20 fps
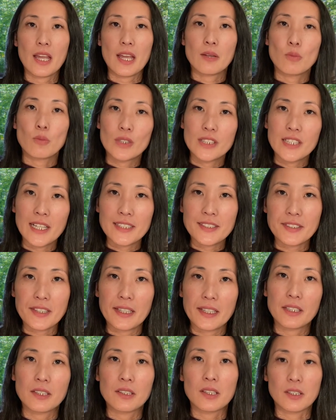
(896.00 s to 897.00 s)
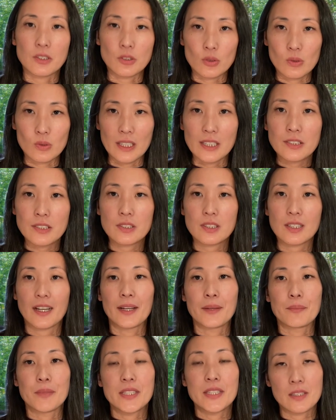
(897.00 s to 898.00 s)
And when I say distress,
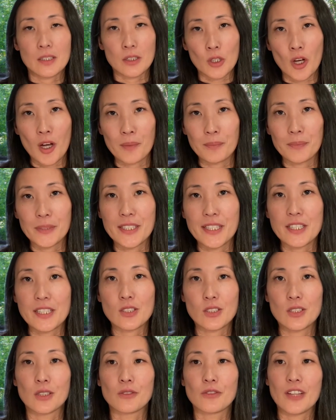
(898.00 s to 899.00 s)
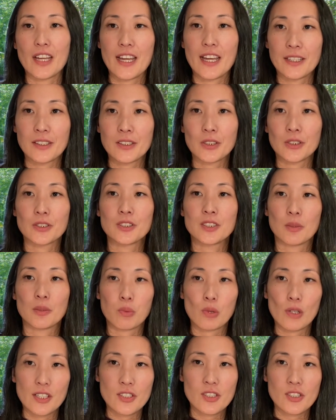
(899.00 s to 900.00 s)
I mean the combination of anger,
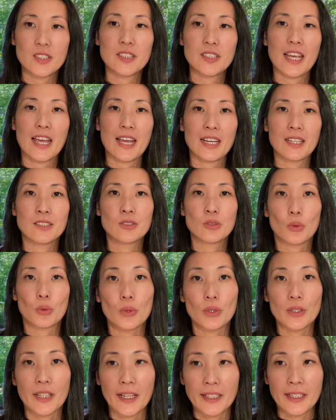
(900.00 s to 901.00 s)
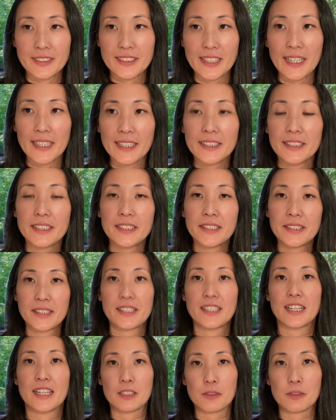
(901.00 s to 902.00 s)
depression, and/or anxiety
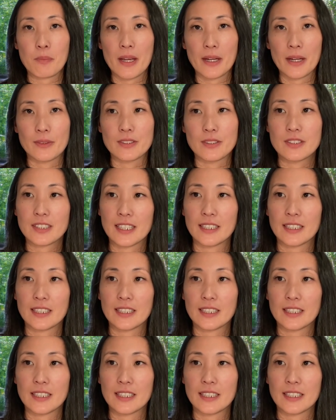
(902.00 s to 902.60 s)
that parents